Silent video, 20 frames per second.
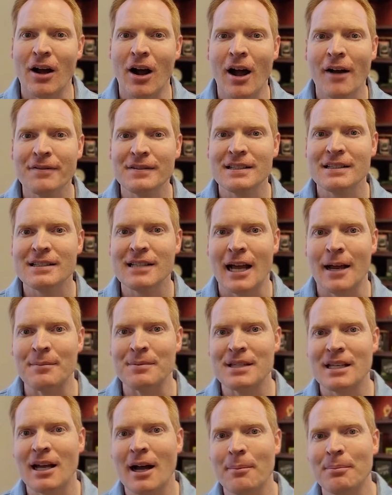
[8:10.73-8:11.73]

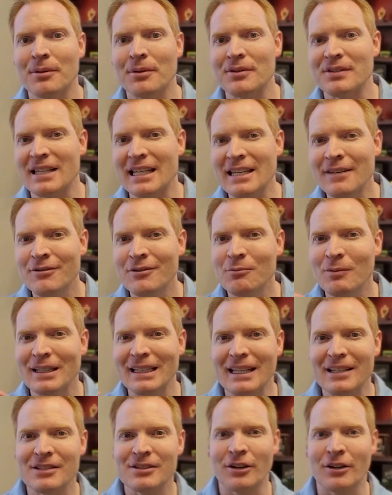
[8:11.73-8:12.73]
Oftentimes couples, even when
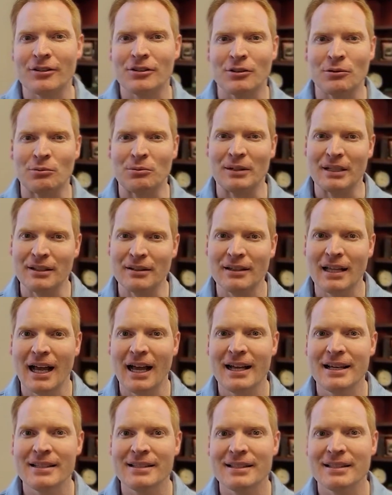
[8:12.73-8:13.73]
they start to
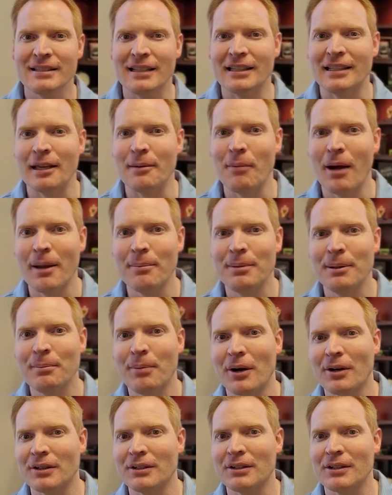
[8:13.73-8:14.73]
realize that they might be
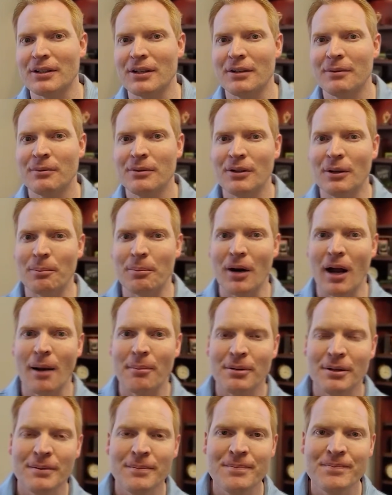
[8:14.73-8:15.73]
part of the
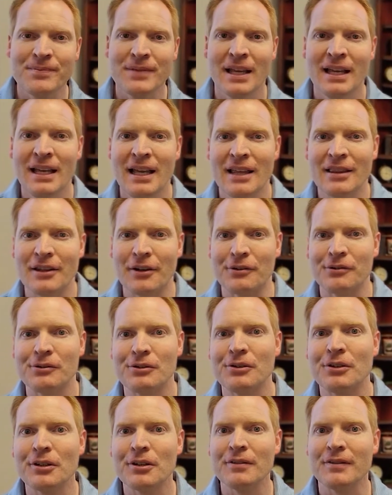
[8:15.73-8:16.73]
problem, they're
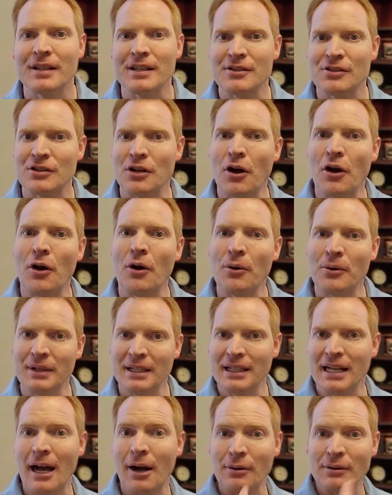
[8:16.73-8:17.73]
nervous to own
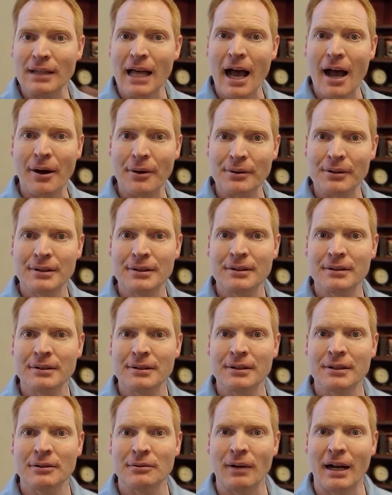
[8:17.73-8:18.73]
it out loud,
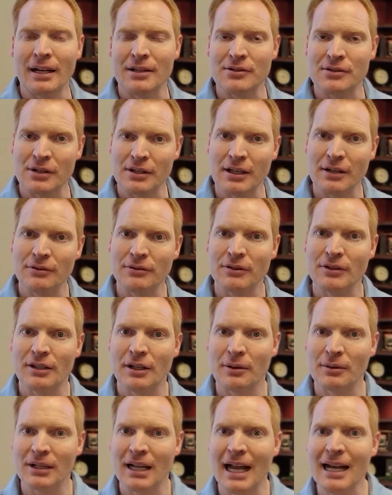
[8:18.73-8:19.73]
right? So
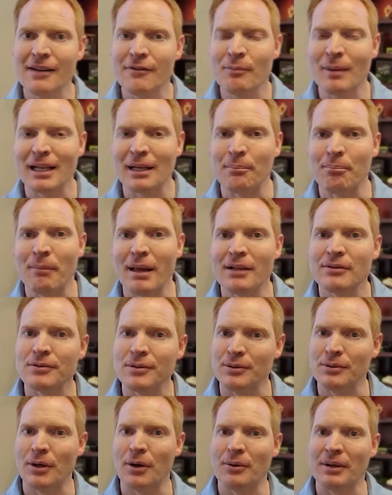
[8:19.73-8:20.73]
they'll kind of make a
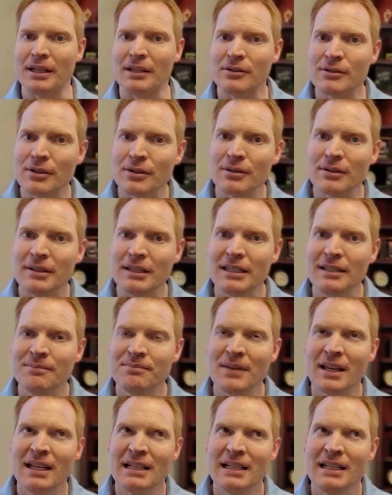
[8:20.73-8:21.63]
mental note internally.